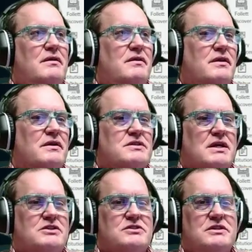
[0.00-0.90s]
the
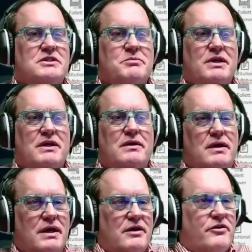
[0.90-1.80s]
sketches need to be
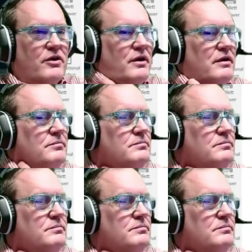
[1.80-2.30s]
hand-drawn.